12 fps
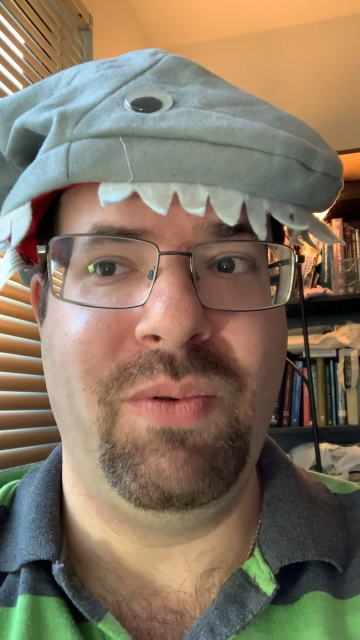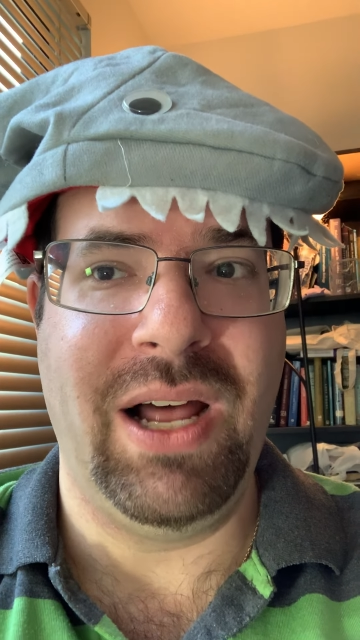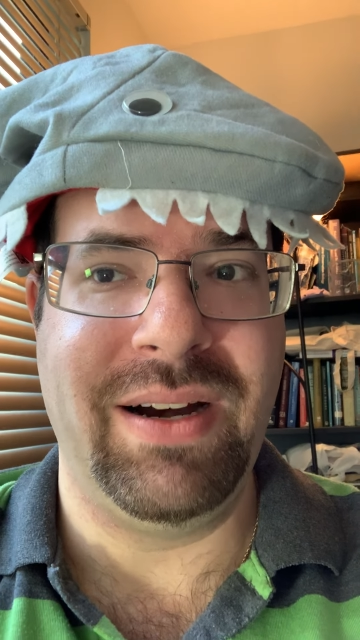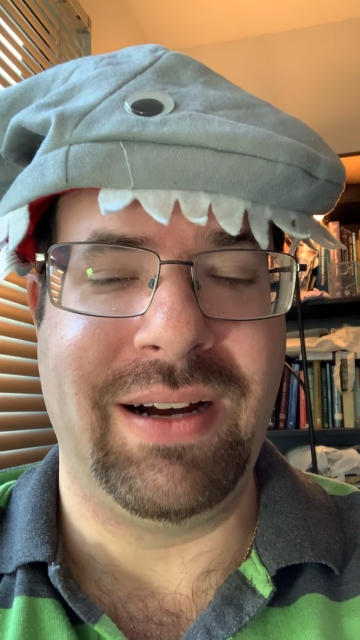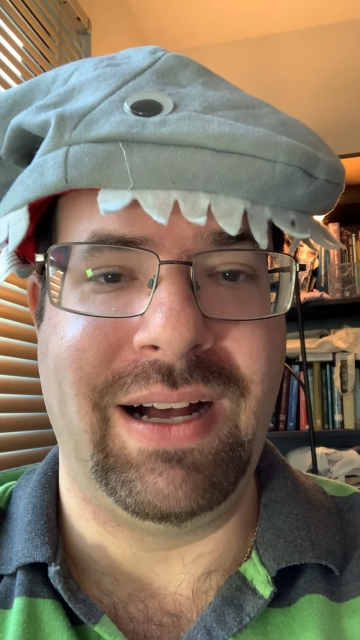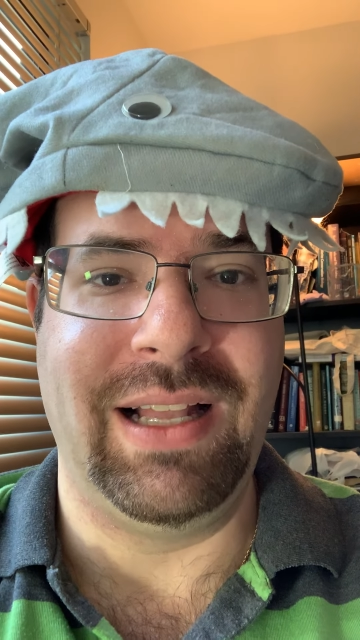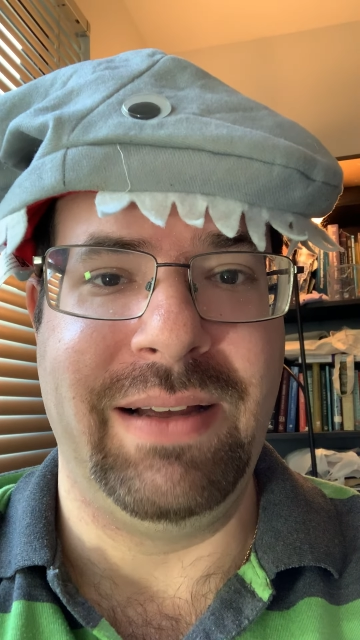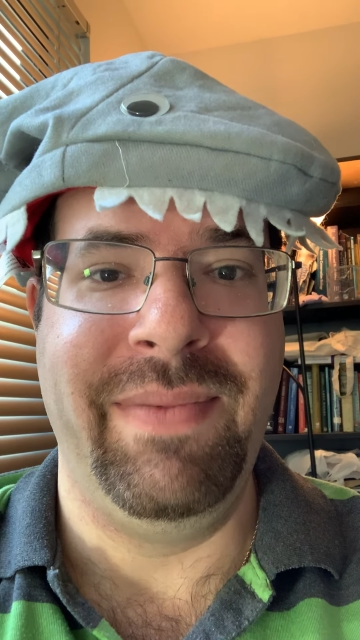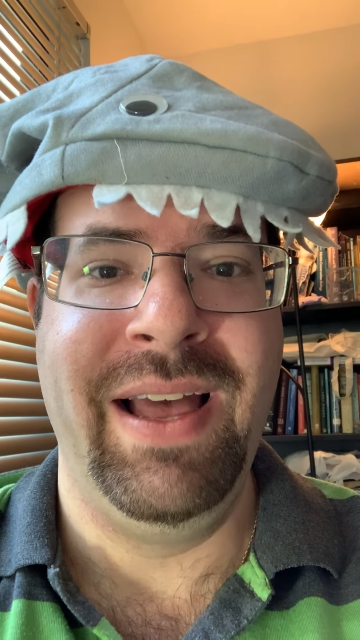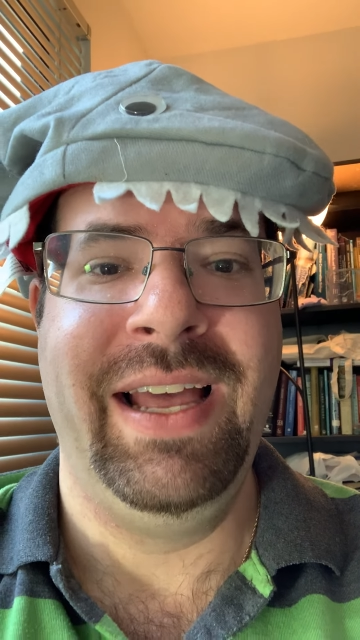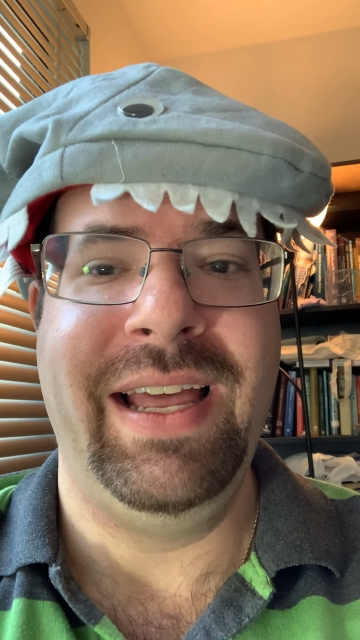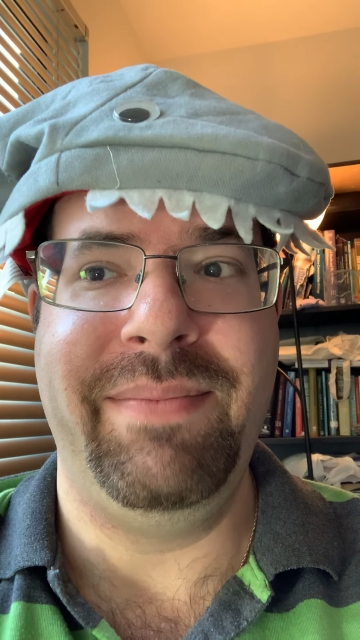water column
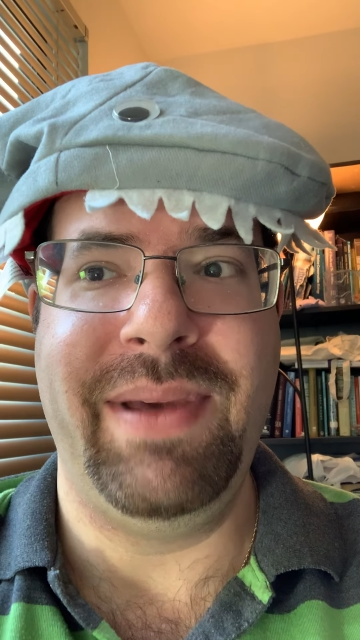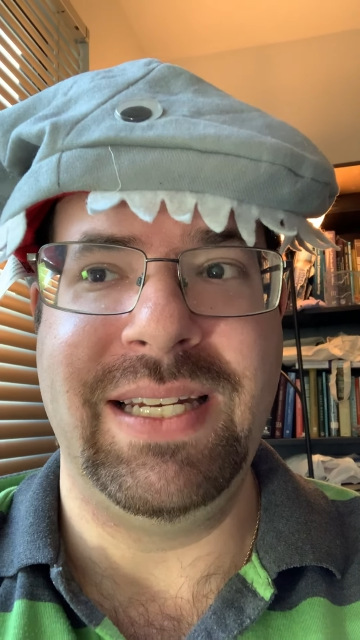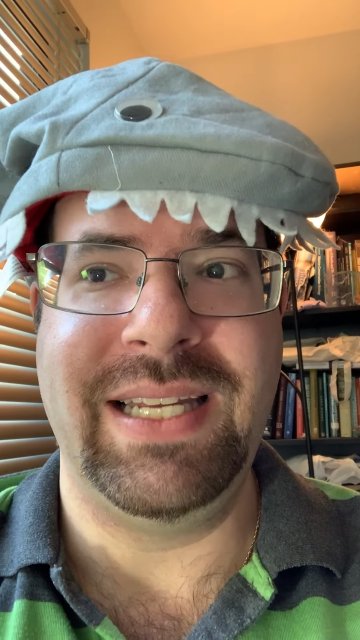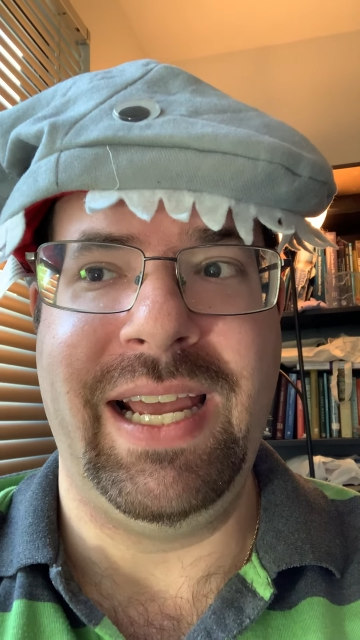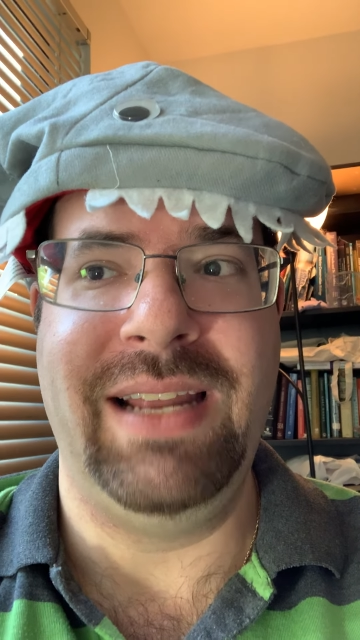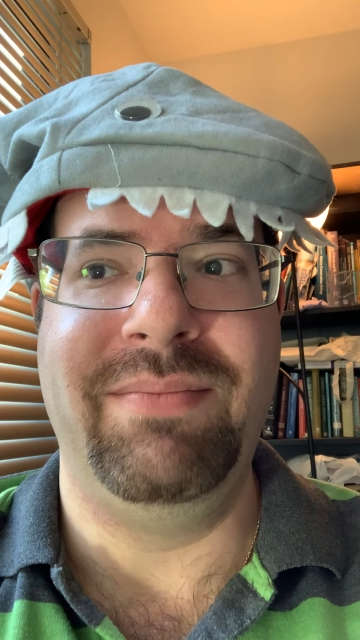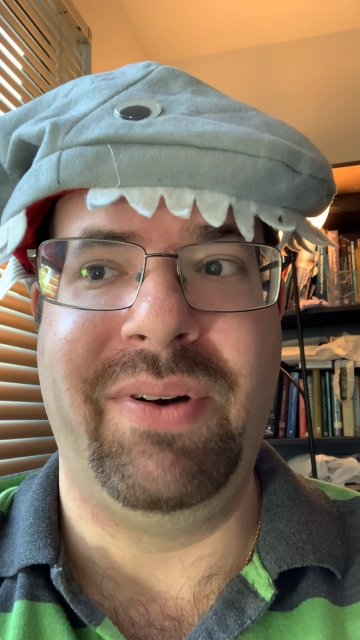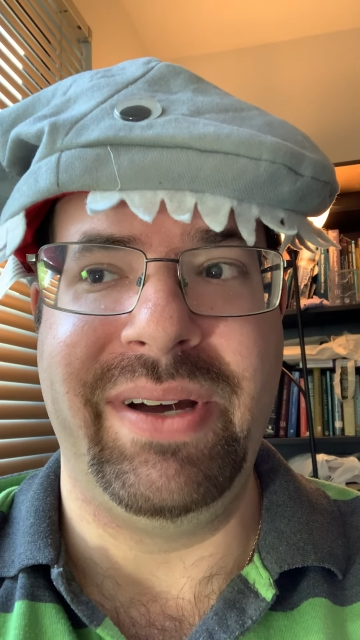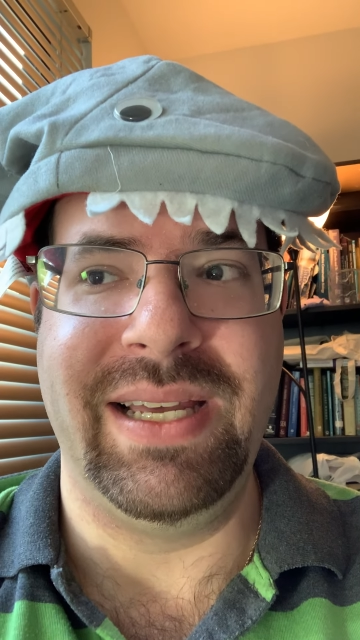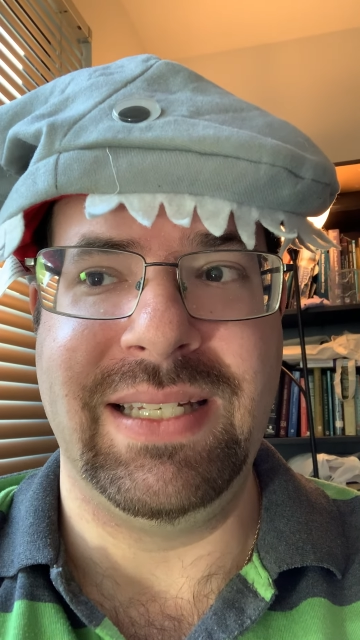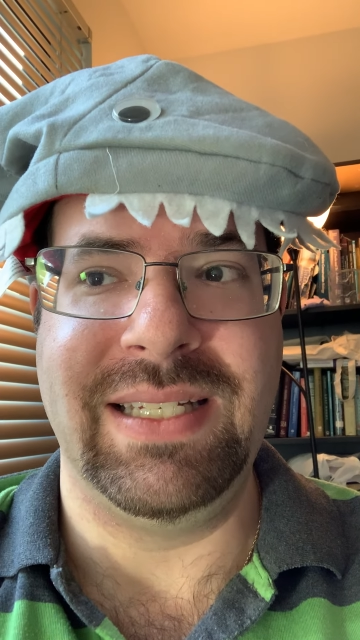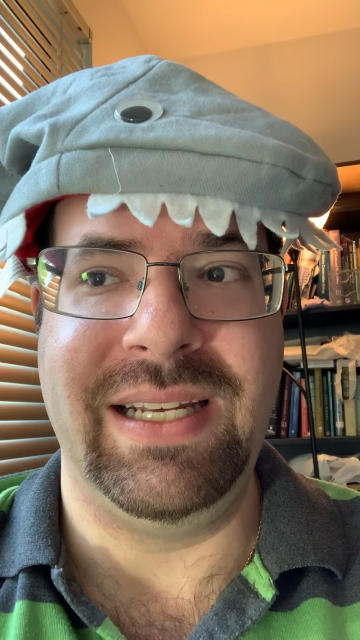and maintain
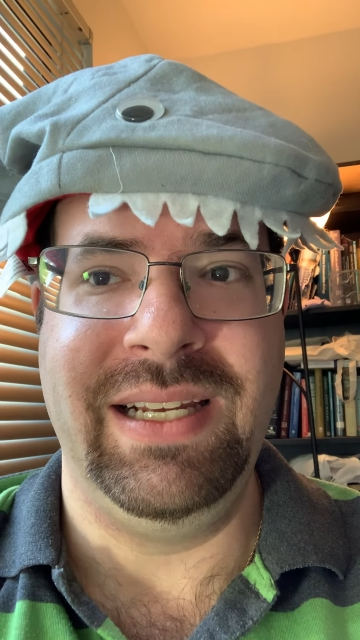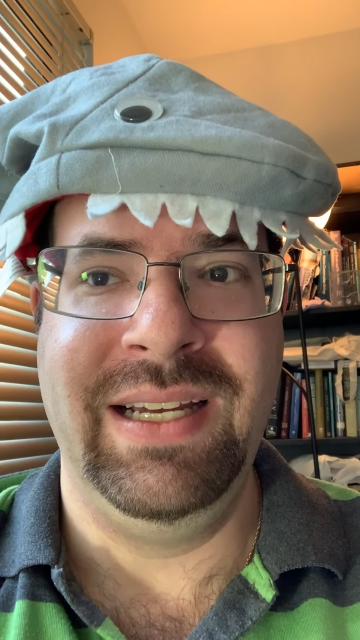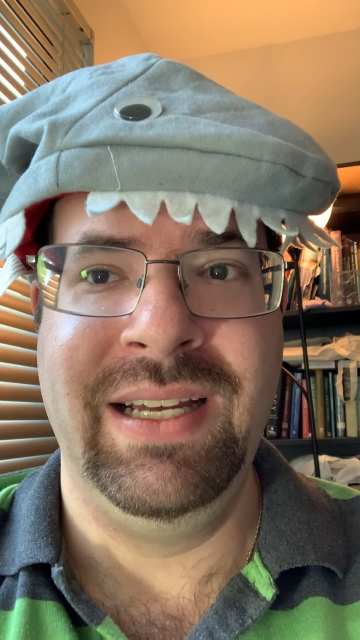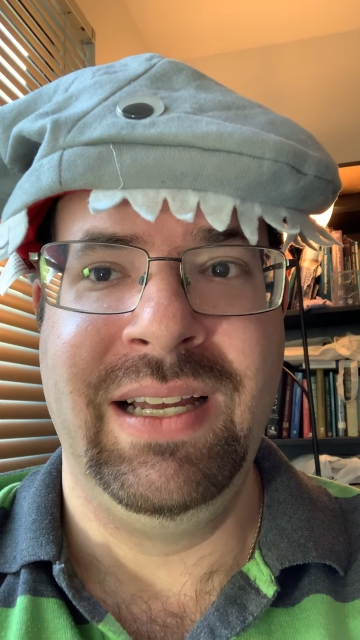buoyancy.